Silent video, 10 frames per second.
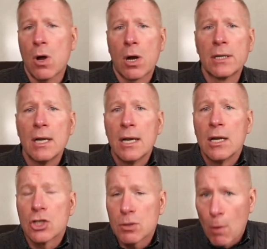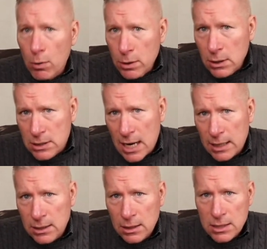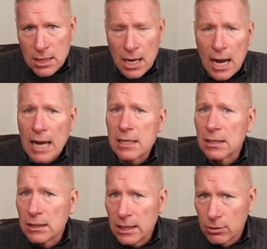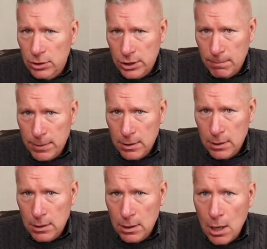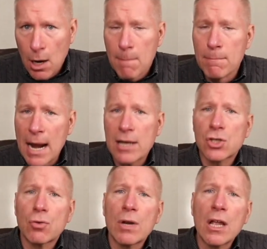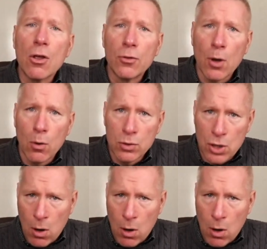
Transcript: on small unit tactics and leadership. Mastering those